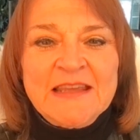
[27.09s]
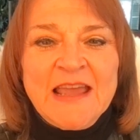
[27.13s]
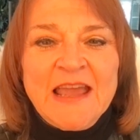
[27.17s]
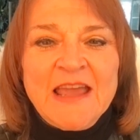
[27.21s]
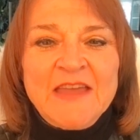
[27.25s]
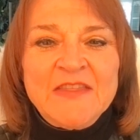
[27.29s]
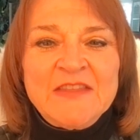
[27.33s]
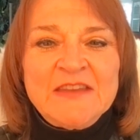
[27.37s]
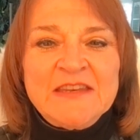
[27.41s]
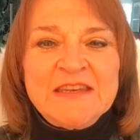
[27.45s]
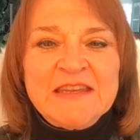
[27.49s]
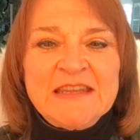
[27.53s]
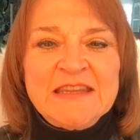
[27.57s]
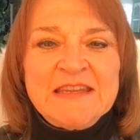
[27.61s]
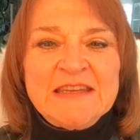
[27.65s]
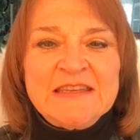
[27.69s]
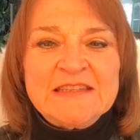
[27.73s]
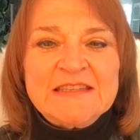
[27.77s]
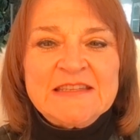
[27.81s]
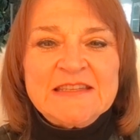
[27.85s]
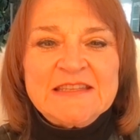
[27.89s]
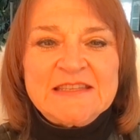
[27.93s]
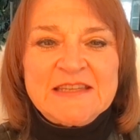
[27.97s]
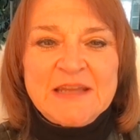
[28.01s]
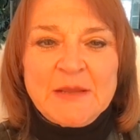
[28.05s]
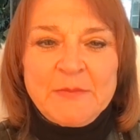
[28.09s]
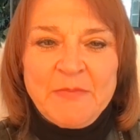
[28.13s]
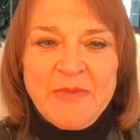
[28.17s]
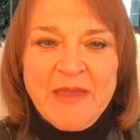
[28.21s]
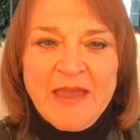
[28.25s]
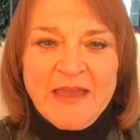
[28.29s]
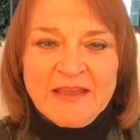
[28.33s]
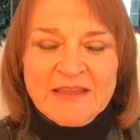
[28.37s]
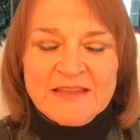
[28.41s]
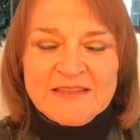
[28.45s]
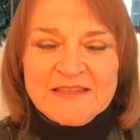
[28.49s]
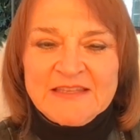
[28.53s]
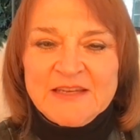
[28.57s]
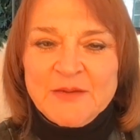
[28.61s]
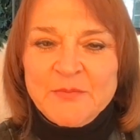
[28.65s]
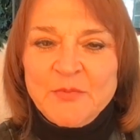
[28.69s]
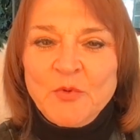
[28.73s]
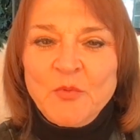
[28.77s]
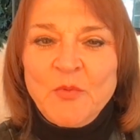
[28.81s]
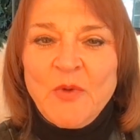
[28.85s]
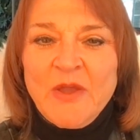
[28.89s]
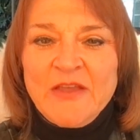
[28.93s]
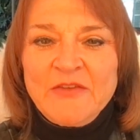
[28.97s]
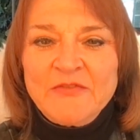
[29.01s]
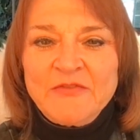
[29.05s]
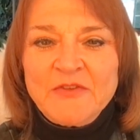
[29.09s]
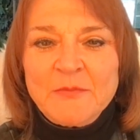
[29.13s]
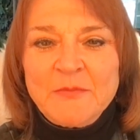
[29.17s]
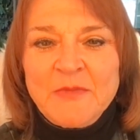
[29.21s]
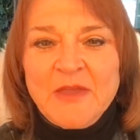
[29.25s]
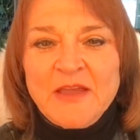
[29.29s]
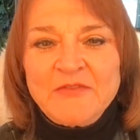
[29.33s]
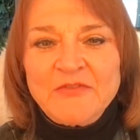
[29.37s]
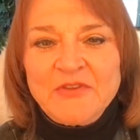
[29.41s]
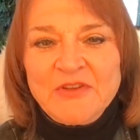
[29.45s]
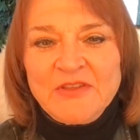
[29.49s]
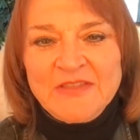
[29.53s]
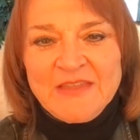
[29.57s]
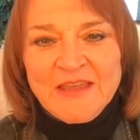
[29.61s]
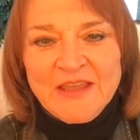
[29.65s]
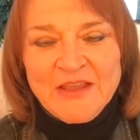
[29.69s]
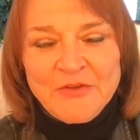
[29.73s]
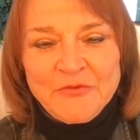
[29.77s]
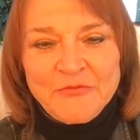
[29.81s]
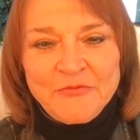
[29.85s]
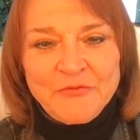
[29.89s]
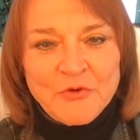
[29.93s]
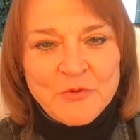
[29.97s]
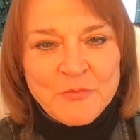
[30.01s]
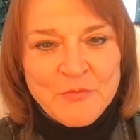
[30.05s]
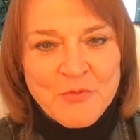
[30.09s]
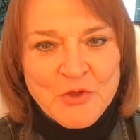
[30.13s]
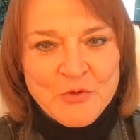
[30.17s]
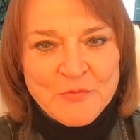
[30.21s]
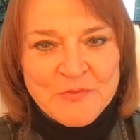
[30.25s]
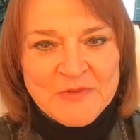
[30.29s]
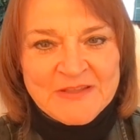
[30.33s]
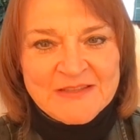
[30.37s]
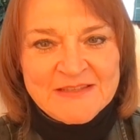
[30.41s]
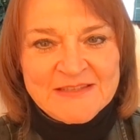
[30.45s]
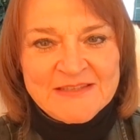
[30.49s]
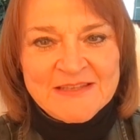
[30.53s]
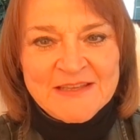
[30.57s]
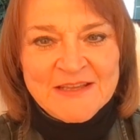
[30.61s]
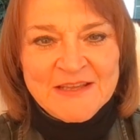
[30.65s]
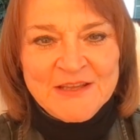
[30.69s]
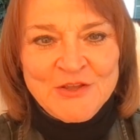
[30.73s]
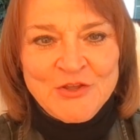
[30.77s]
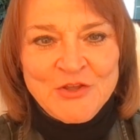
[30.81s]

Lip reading: and the need to step back and step away from everything for moments.